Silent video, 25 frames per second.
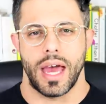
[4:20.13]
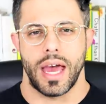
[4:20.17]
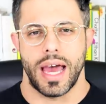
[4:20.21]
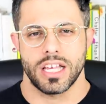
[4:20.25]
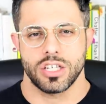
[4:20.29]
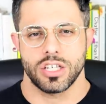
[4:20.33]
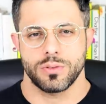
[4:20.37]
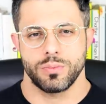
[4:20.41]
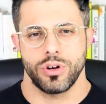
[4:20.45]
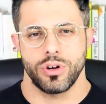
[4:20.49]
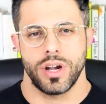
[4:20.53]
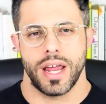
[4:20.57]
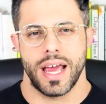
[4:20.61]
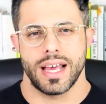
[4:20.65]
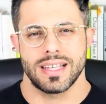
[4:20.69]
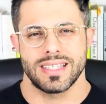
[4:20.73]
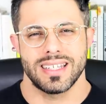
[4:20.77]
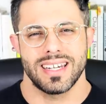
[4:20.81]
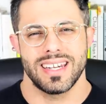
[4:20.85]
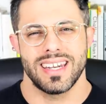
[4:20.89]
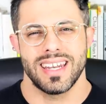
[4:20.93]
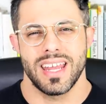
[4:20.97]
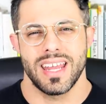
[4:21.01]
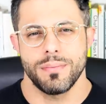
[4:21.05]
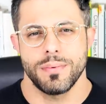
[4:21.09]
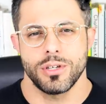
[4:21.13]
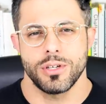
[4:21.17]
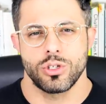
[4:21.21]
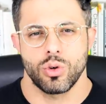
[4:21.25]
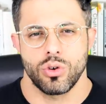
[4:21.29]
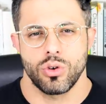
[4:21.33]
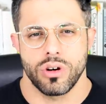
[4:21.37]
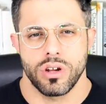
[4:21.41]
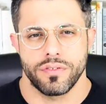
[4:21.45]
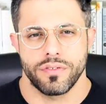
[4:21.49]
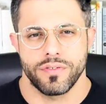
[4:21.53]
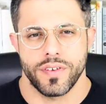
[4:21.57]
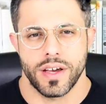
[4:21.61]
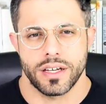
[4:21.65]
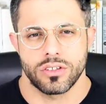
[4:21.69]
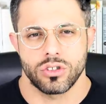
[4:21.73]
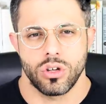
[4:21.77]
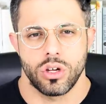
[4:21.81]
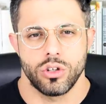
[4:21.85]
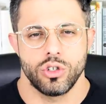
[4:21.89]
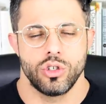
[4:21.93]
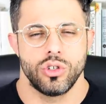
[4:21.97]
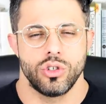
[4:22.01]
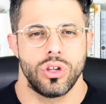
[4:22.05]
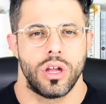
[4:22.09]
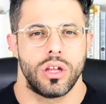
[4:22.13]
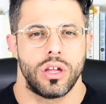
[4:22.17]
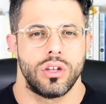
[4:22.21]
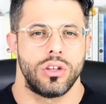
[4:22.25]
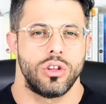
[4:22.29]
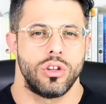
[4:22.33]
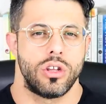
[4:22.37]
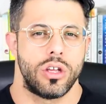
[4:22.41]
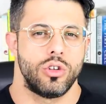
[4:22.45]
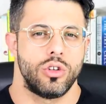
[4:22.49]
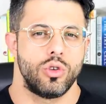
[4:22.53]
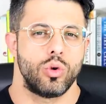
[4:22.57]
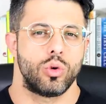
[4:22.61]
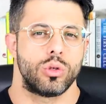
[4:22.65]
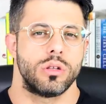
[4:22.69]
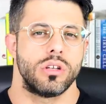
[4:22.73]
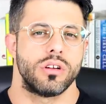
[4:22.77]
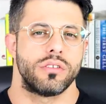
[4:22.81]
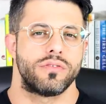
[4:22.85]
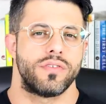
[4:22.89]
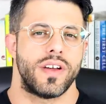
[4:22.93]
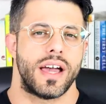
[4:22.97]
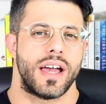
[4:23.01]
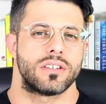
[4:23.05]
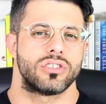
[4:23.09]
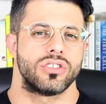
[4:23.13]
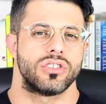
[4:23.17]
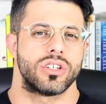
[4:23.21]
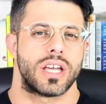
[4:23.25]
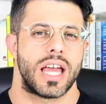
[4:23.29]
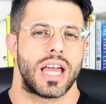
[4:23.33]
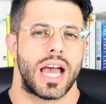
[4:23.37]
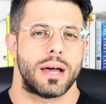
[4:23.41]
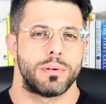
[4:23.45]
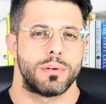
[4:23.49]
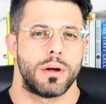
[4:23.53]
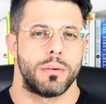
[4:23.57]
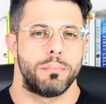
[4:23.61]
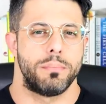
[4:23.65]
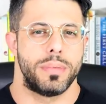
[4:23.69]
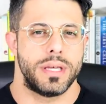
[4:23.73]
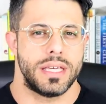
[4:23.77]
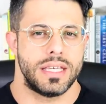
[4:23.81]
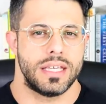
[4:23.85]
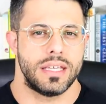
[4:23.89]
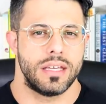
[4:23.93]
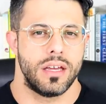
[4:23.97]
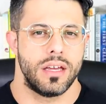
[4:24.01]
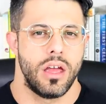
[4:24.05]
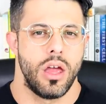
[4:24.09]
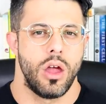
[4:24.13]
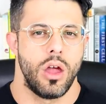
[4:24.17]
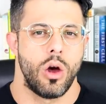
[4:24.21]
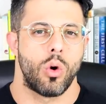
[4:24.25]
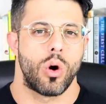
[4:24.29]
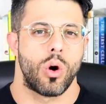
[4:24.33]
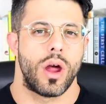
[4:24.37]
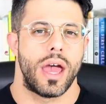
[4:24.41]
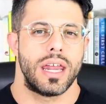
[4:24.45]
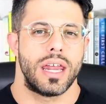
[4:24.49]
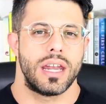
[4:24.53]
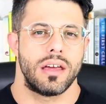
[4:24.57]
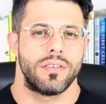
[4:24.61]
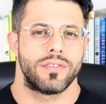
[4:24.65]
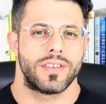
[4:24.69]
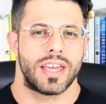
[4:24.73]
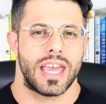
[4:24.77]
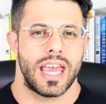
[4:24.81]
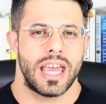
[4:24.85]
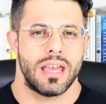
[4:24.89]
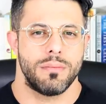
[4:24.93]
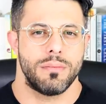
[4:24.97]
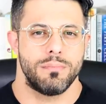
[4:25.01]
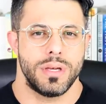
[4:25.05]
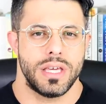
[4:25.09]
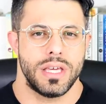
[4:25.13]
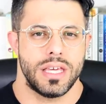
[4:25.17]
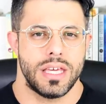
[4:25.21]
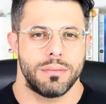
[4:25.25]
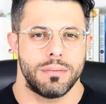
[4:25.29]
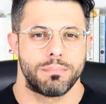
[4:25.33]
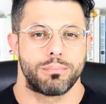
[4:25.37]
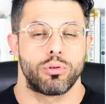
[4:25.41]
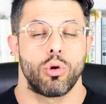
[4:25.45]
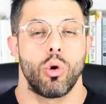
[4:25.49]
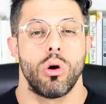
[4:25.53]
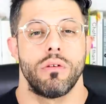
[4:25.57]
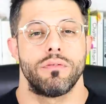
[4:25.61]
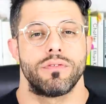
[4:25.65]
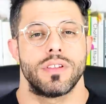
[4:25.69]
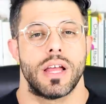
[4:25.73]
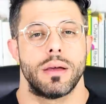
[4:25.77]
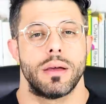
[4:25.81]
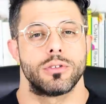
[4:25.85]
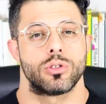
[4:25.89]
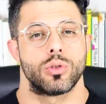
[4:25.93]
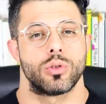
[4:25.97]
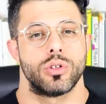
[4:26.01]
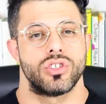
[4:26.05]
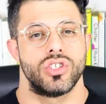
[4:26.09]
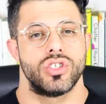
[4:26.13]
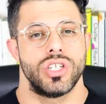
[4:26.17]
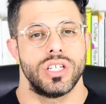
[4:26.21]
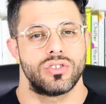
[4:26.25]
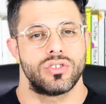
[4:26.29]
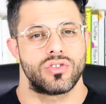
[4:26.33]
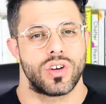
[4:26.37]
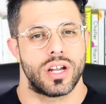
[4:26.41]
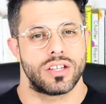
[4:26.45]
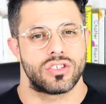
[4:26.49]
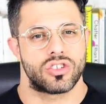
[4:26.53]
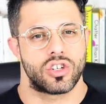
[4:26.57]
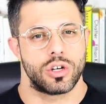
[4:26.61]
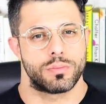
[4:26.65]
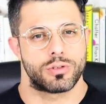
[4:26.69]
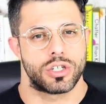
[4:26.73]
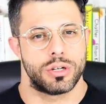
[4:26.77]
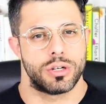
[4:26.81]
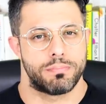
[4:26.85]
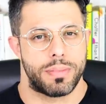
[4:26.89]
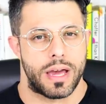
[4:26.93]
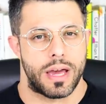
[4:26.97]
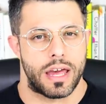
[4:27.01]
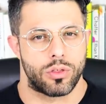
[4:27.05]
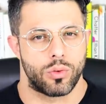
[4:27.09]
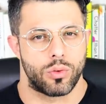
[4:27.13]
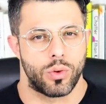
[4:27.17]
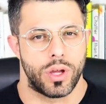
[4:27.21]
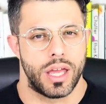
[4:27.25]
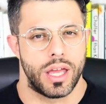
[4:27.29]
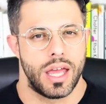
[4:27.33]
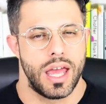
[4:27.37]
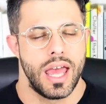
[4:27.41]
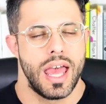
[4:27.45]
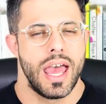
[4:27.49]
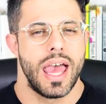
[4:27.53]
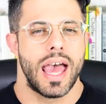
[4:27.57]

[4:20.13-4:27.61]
aspirin has an inhibitory effect on the nuclear factor kappa B or NFKB pro-inflammatory gene transcription pathway.